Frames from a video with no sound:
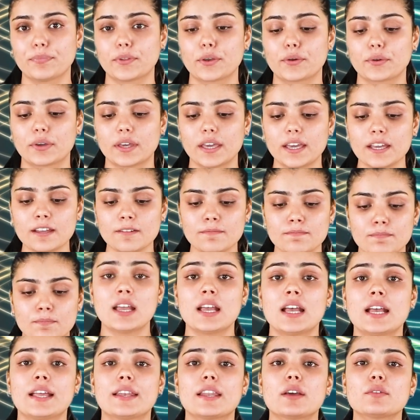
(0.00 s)
Okay?
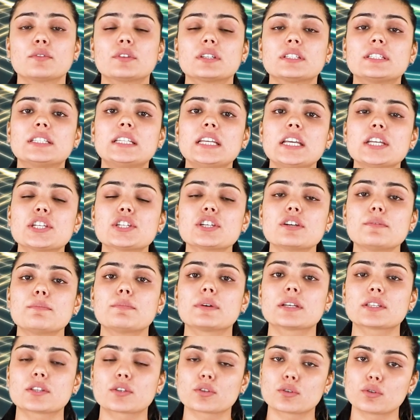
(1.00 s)
Now, the teacher
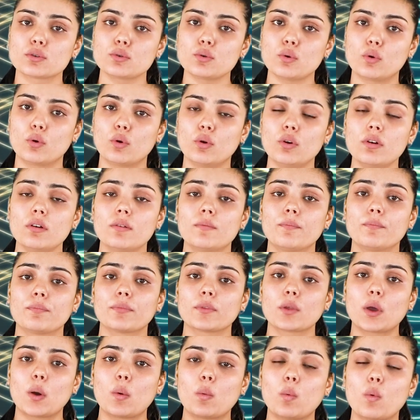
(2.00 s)
must know
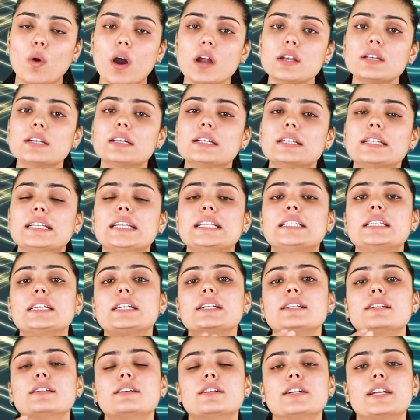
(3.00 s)
what
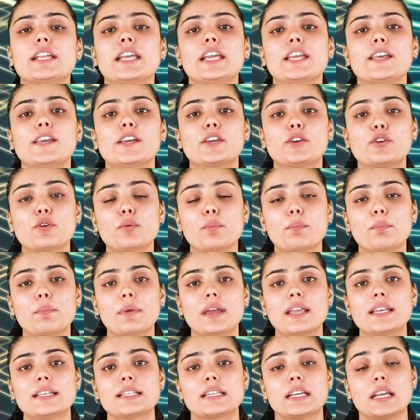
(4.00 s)
teaching learning
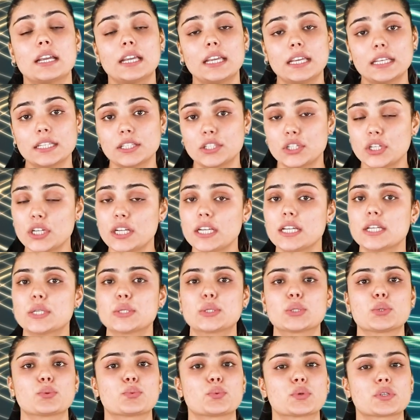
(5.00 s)
equipment she
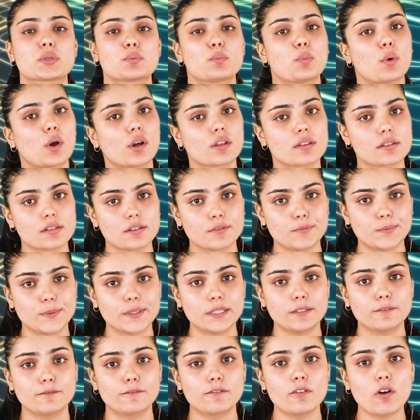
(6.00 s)
is
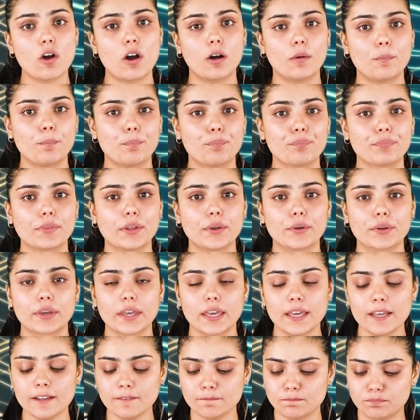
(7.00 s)
responsible for.
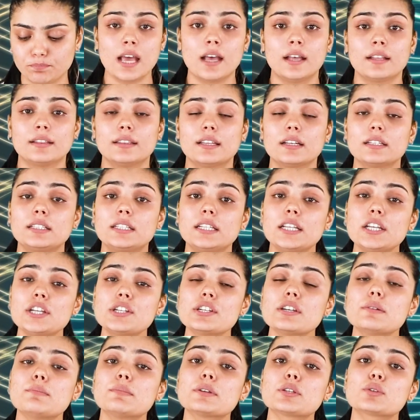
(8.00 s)
Okay? The
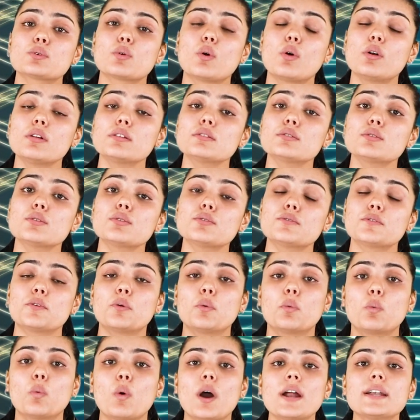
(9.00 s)
teacher must also
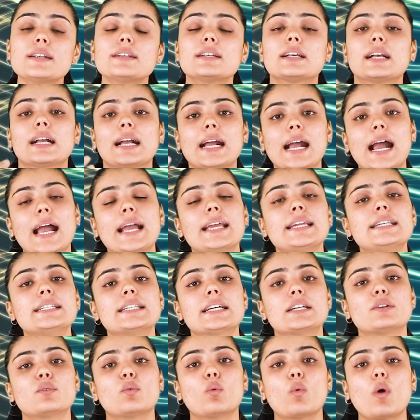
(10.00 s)
know what kind
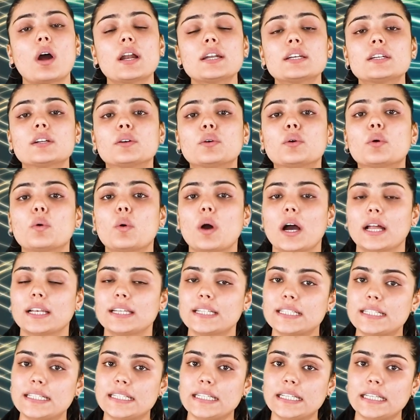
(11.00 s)
and what
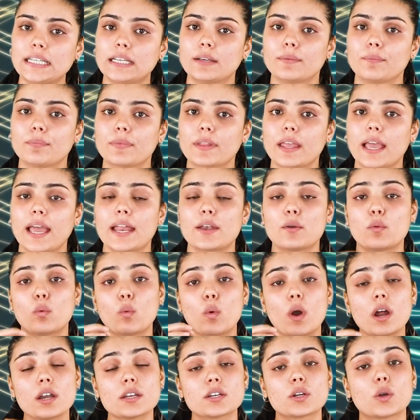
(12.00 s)
quality and
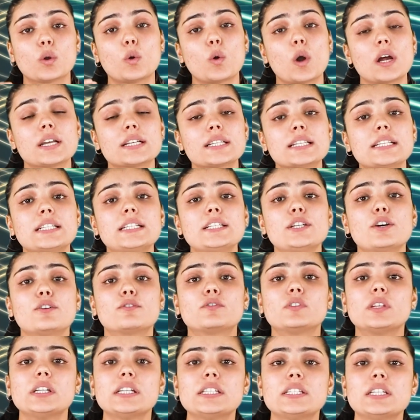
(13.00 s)
what quantity
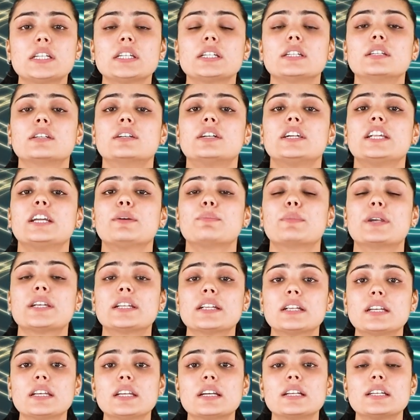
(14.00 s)
of teaching learning
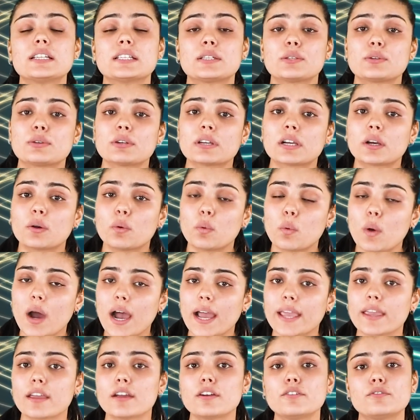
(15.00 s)
material is
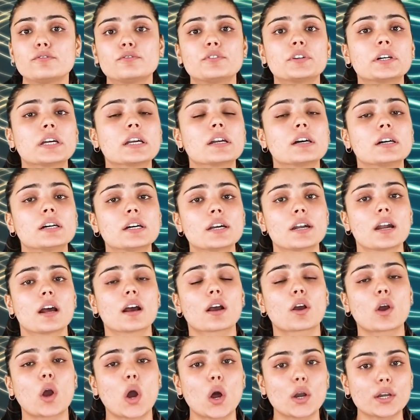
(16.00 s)
required for her
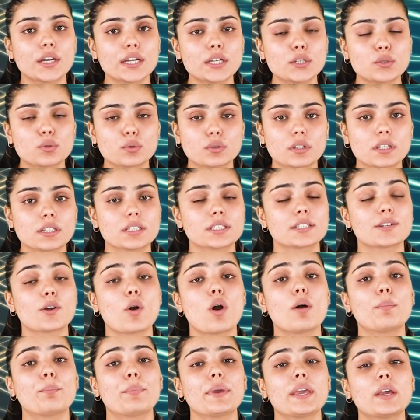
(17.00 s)
according to the
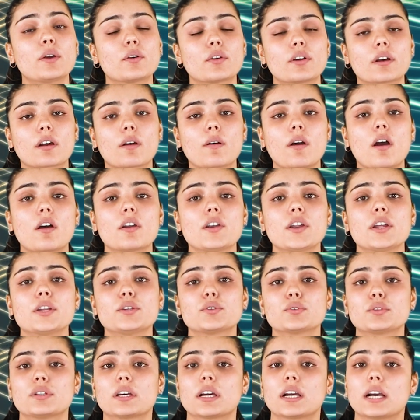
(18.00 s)
topic or according
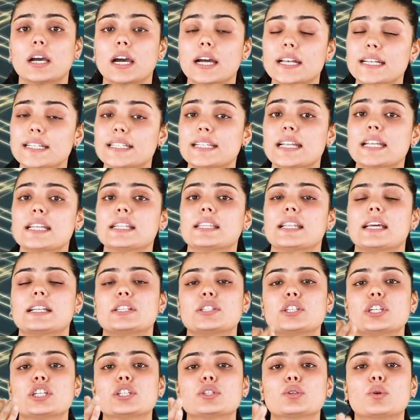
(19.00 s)
to the content
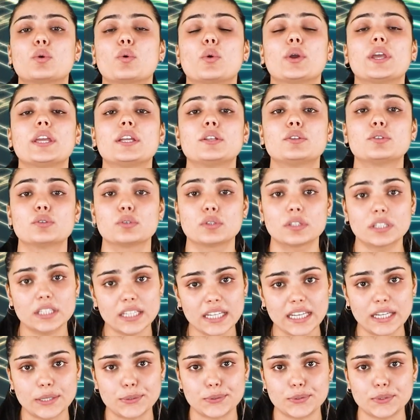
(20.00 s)
that she is going to
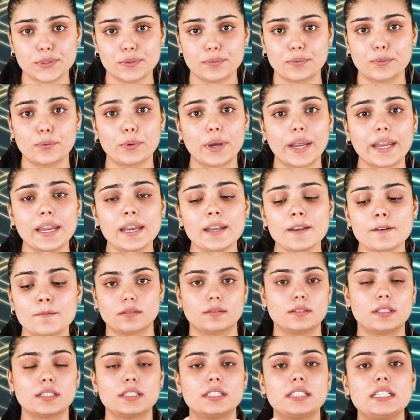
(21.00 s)
teach, right?
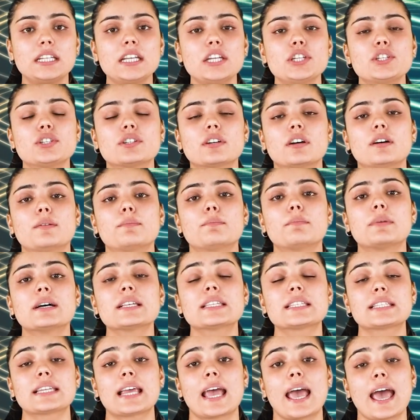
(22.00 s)
The teacher
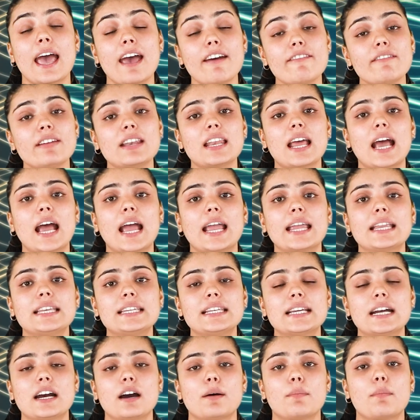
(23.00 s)
must have an
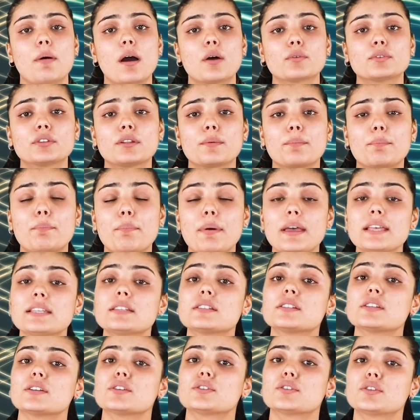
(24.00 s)
idea about the
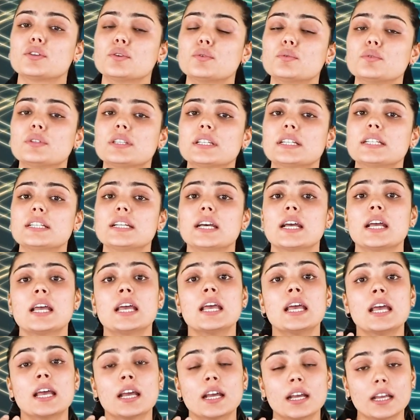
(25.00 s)
best suited
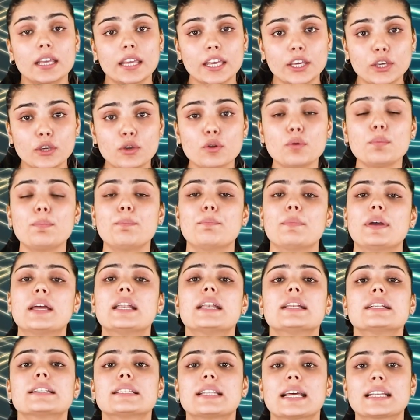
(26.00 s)

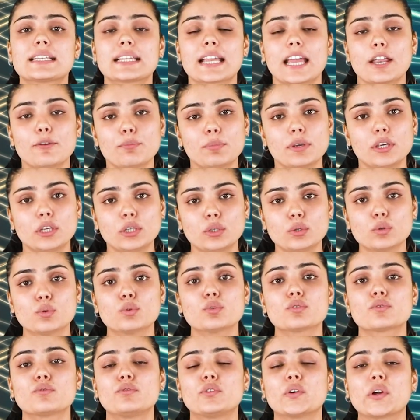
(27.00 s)
equipment that can be
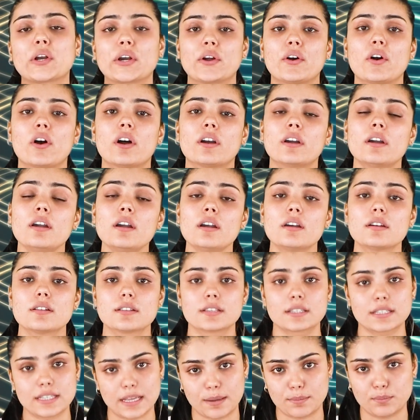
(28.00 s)
used for her
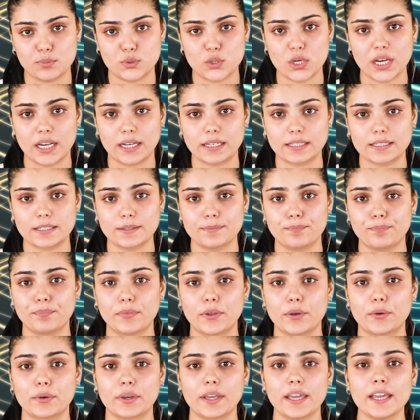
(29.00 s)
subject,
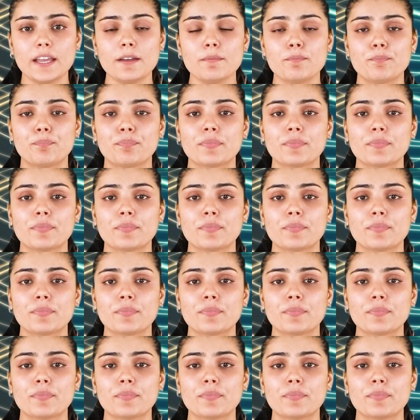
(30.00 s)
okay?